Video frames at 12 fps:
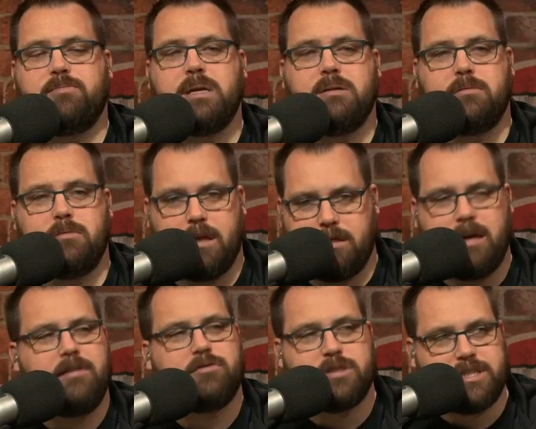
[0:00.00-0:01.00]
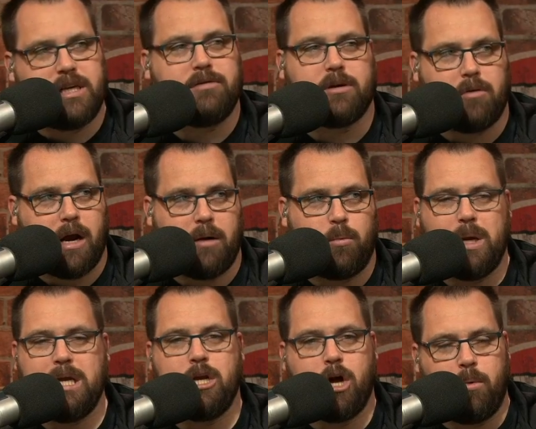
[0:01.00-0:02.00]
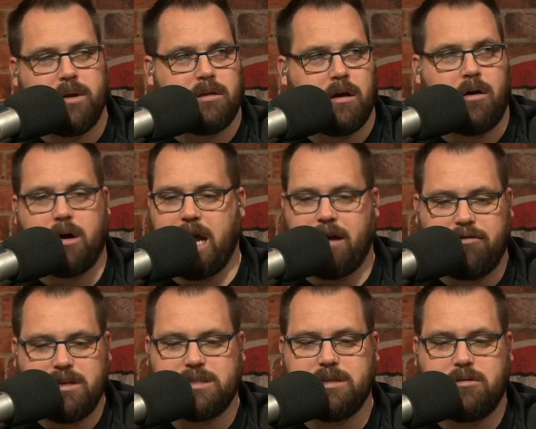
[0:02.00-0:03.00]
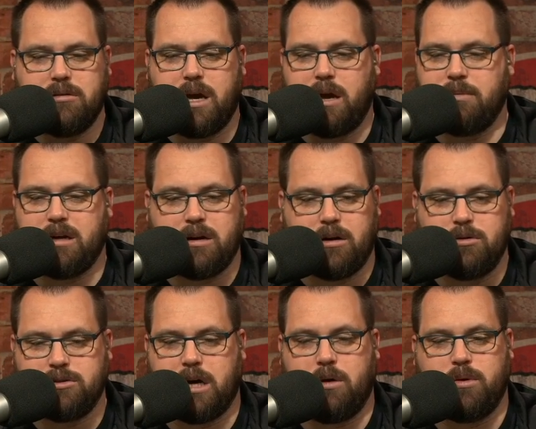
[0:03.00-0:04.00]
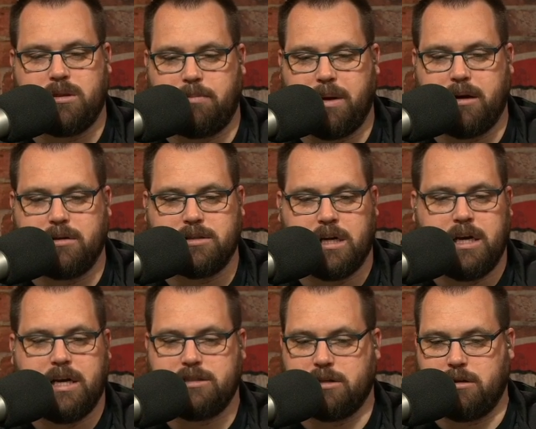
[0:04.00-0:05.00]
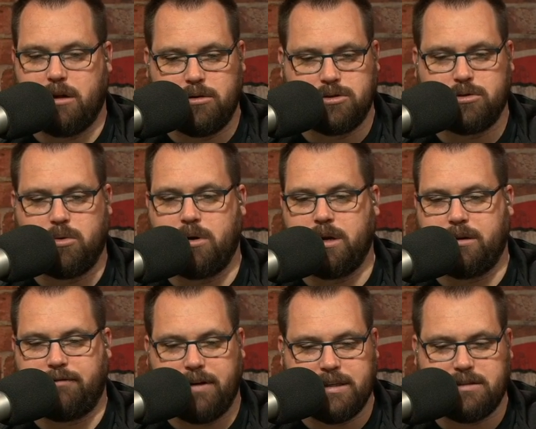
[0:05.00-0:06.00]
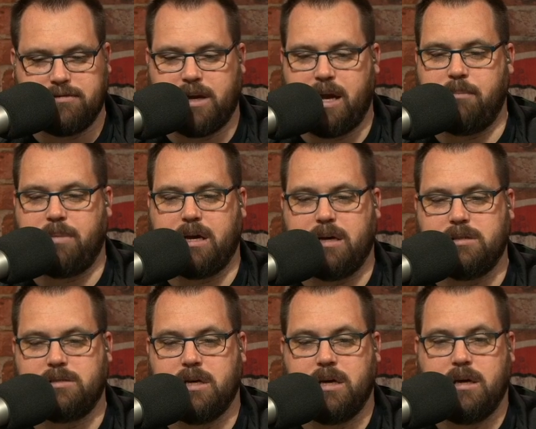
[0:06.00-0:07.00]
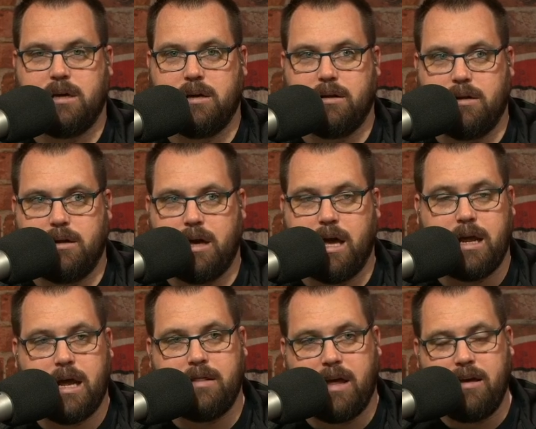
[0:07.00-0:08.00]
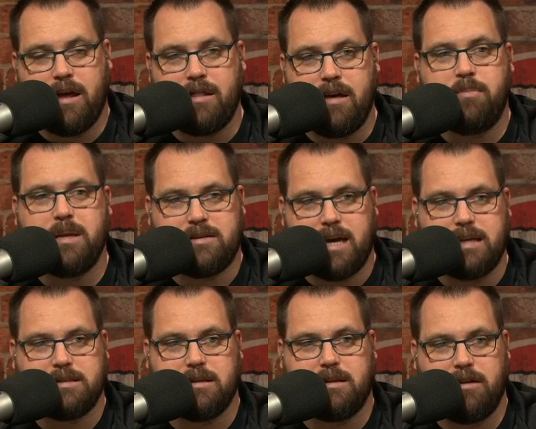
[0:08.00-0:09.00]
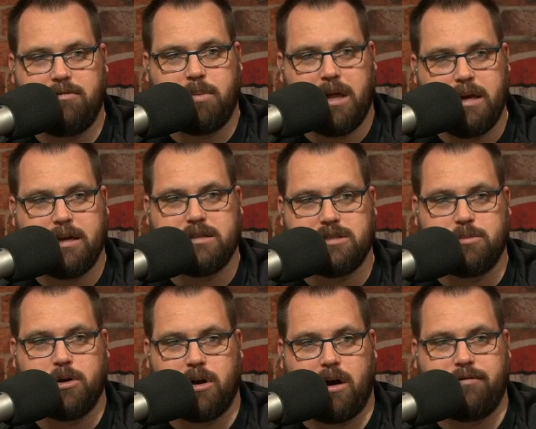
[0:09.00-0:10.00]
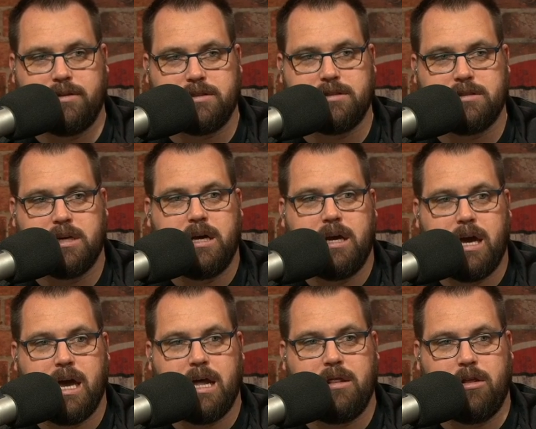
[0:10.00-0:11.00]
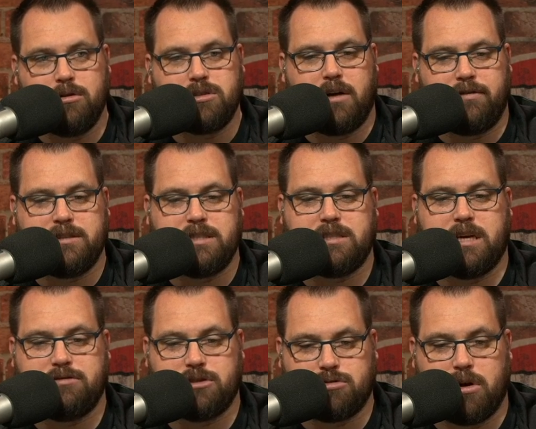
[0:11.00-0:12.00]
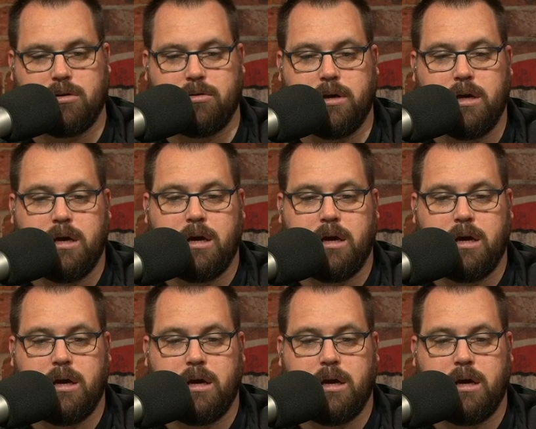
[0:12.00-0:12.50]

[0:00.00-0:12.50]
have been they have received the credit. We know what they are. Every single game that it goes out with the Bears, it's a low scoring defensive game because. And, and they and they've been tested. They've played against some good offenses, and those offenses have struggled.